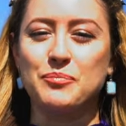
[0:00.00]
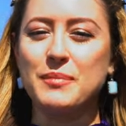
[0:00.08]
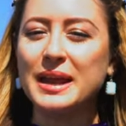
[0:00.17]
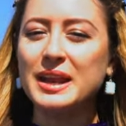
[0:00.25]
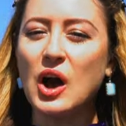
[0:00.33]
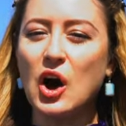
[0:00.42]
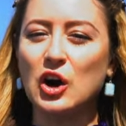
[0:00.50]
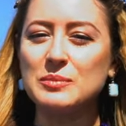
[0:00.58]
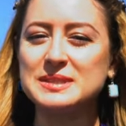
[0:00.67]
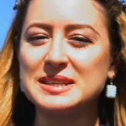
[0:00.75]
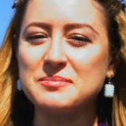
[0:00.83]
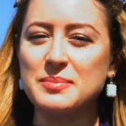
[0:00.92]
many
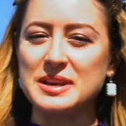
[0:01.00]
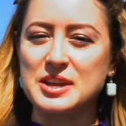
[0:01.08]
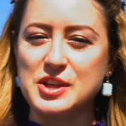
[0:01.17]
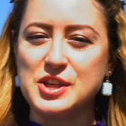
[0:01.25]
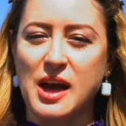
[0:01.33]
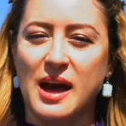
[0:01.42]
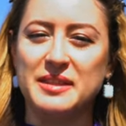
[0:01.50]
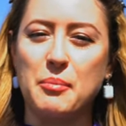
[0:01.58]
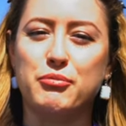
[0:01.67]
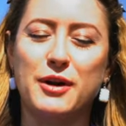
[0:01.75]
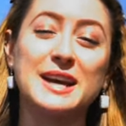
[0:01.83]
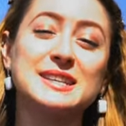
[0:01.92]
homes in Benicia, the
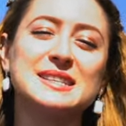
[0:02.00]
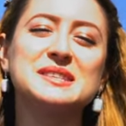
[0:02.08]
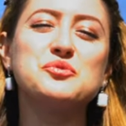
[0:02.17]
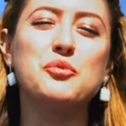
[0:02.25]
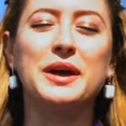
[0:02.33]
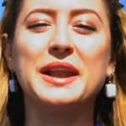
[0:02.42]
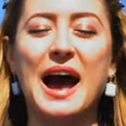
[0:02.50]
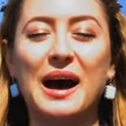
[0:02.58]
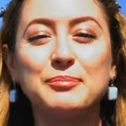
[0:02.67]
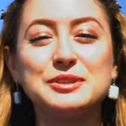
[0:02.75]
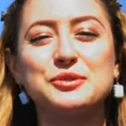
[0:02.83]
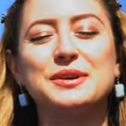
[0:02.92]
prices went
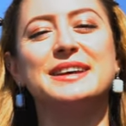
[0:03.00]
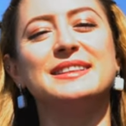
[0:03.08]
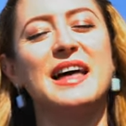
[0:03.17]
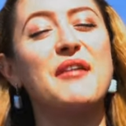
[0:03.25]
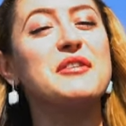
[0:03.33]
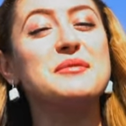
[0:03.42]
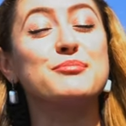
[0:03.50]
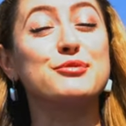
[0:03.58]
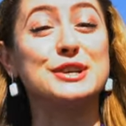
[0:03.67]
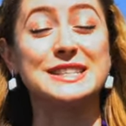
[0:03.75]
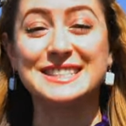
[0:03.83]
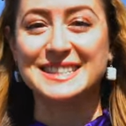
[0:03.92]
up to
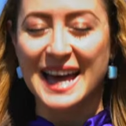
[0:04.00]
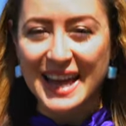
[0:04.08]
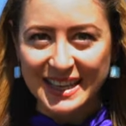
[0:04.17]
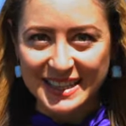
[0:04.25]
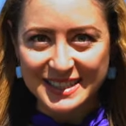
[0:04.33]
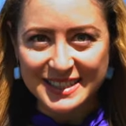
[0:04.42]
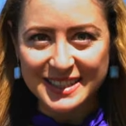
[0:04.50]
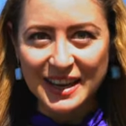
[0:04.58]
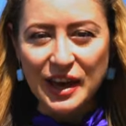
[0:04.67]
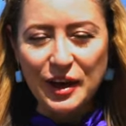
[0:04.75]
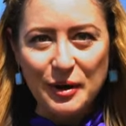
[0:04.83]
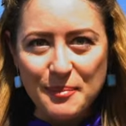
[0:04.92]
11%
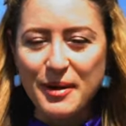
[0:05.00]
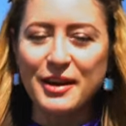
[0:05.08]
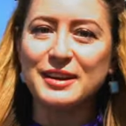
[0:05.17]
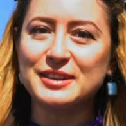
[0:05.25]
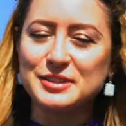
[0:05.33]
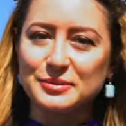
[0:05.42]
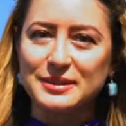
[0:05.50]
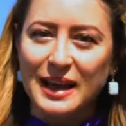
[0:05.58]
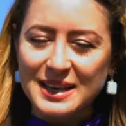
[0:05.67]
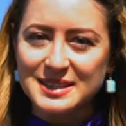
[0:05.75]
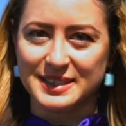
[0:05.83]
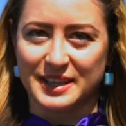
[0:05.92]
comparing to
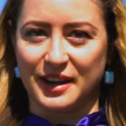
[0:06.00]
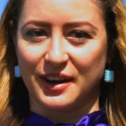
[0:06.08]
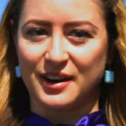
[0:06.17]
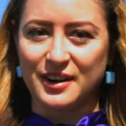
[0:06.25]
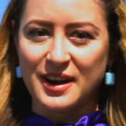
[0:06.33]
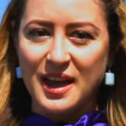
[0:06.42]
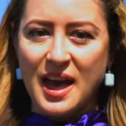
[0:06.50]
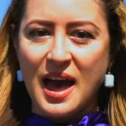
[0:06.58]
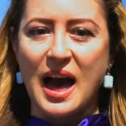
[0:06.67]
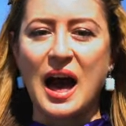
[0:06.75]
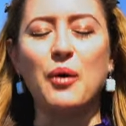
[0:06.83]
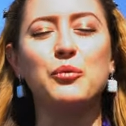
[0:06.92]
last year
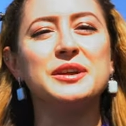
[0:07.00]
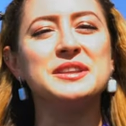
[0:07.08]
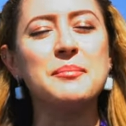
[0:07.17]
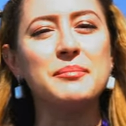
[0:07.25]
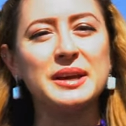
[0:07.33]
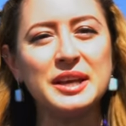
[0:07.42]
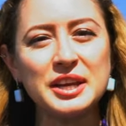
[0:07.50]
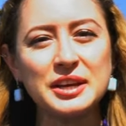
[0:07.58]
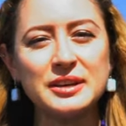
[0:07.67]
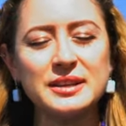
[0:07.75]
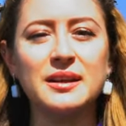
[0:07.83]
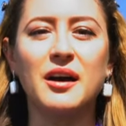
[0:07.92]
uh, with the
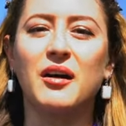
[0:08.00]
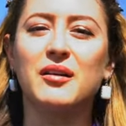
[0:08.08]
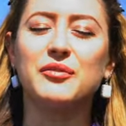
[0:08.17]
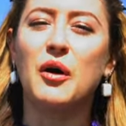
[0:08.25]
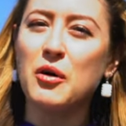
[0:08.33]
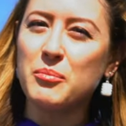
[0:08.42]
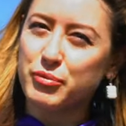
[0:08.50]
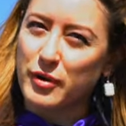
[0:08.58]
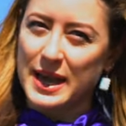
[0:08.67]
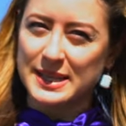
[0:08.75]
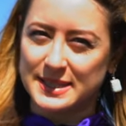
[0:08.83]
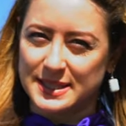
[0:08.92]
median of home
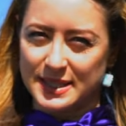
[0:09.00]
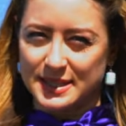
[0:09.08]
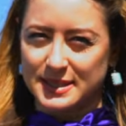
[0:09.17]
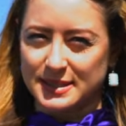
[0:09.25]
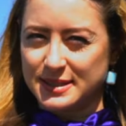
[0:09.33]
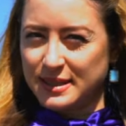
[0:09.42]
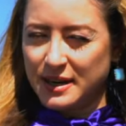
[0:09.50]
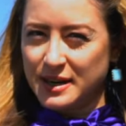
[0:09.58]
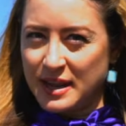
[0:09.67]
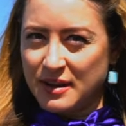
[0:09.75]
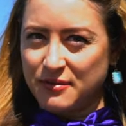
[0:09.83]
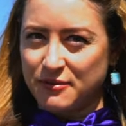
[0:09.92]
prices
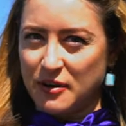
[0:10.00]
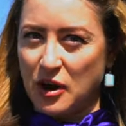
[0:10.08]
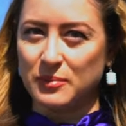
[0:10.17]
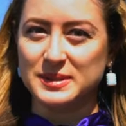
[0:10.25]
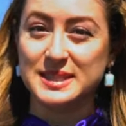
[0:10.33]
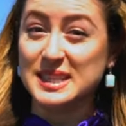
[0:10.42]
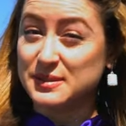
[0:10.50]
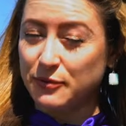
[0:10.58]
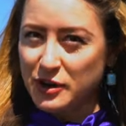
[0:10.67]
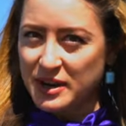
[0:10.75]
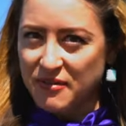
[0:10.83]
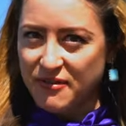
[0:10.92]
starting from
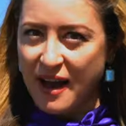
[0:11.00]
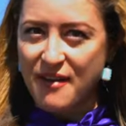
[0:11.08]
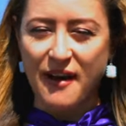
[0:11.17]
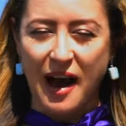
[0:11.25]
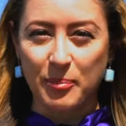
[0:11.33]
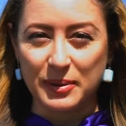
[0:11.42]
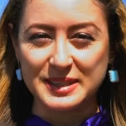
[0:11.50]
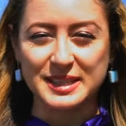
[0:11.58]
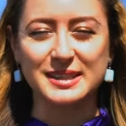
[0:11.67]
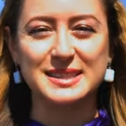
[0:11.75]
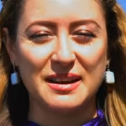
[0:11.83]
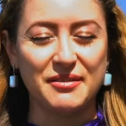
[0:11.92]
645 up
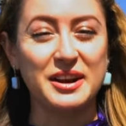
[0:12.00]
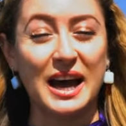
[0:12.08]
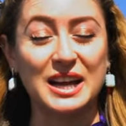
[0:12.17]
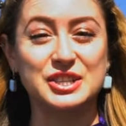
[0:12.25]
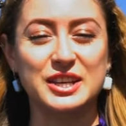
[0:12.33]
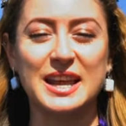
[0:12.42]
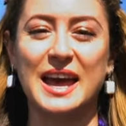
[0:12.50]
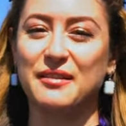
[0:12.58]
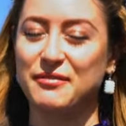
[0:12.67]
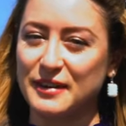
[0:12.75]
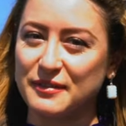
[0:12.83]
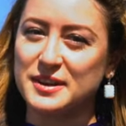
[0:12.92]
until
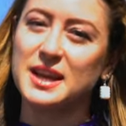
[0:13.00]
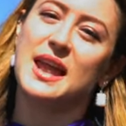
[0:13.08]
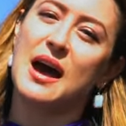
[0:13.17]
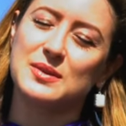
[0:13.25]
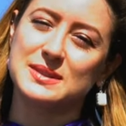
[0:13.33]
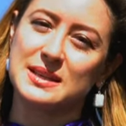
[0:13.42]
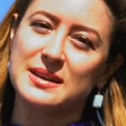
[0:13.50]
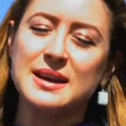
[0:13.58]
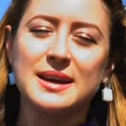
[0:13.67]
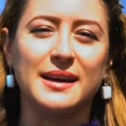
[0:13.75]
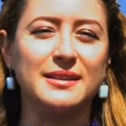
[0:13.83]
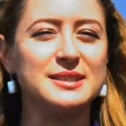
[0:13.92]
750,000
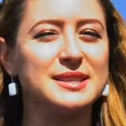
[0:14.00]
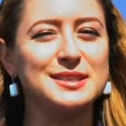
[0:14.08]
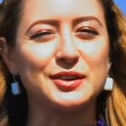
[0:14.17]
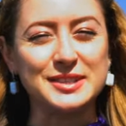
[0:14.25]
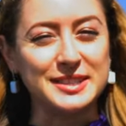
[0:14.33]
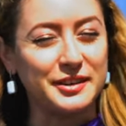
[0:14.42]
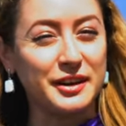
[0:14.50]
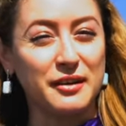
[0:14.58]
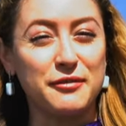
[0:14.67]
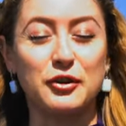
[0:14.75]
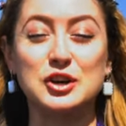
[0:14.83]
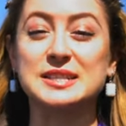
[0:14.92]
and this is considering
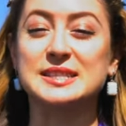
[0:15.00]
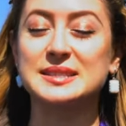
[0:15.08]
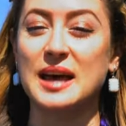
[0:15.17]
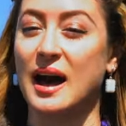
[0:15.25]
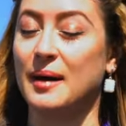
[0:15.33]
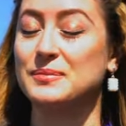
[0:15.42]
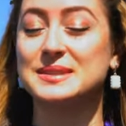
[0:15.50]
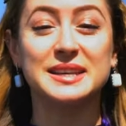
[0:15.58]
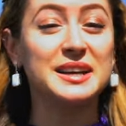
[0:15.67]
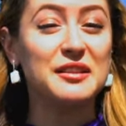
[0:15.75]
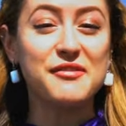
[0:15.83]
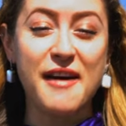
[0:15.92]
for um,
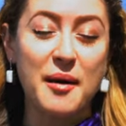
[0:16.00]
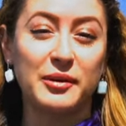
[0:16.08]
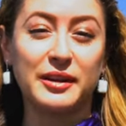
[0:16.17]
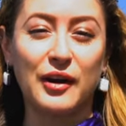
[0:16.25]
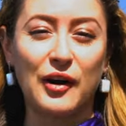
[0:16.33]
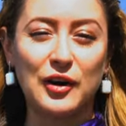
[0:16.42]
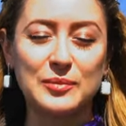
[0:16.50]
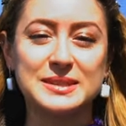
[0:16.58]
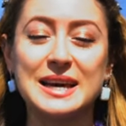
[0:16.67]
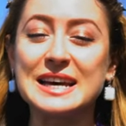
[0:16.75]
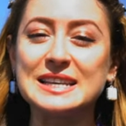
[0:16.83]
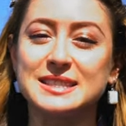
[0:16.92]
single family homes
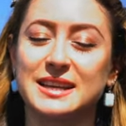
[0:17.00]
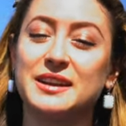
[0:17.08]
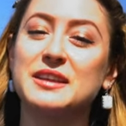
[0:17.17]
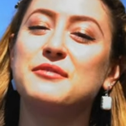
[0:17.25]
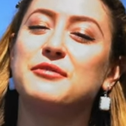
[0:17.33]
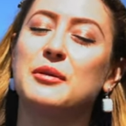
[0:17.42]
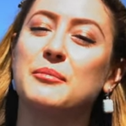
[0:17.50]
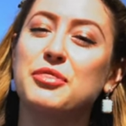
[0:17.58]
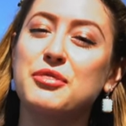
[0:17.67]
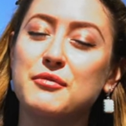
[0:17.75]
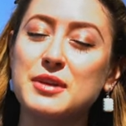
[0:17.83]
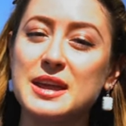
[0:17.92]
starting from
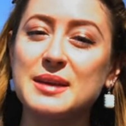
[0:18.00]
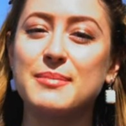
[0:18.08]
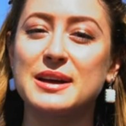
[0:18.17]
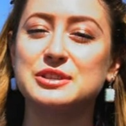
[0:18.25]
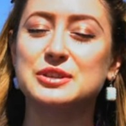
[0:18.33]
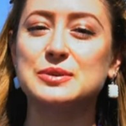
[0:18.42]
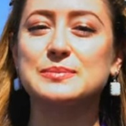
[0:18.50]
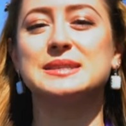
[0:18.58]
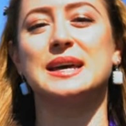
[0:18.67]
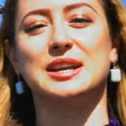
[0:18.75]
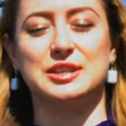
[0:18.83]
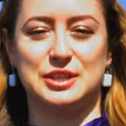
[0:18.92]
three bedrooms
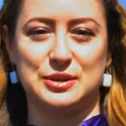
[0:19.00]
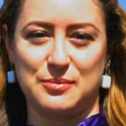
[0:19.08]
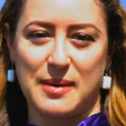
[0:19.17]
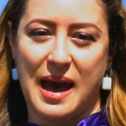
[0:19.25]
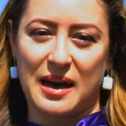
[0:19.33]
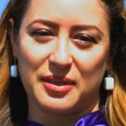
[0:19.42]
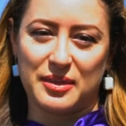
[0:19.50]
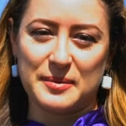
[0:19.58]
and two baths.